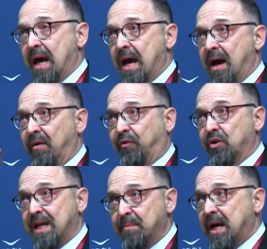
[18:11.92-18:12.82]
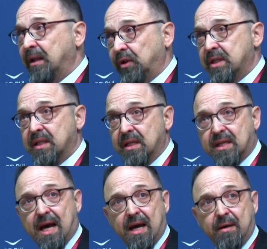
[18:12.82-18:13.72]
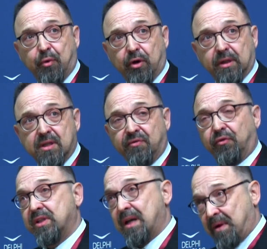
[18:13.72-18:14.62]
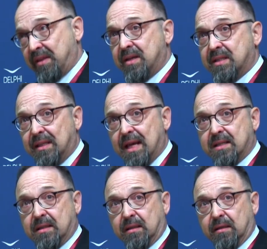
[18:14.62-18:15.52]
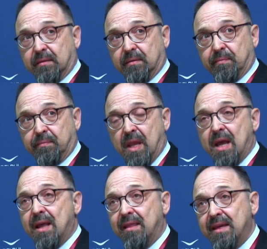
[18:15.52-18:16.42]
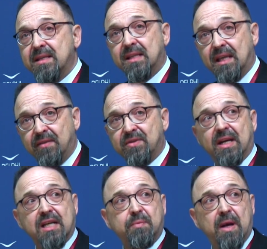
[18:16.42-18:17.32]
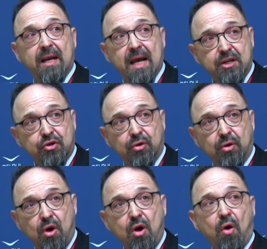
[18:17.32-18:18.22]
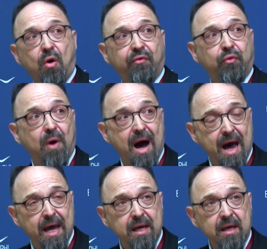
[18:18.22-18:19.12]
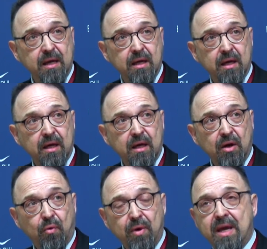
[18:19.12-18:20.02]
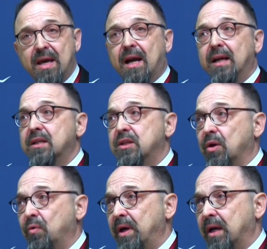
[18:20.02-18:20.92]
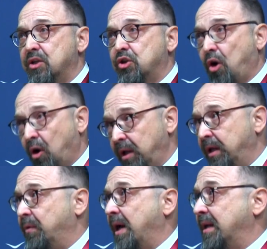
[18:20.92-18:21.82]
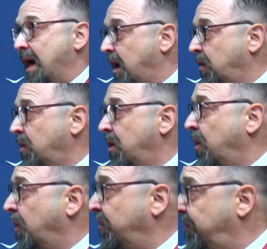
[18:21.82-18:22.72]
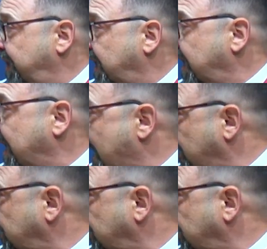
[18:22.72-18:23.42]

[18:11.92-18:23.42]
for some countries it's high importance, for some others it doesn't. This gives an explanation of why we are stalling right now on figuring out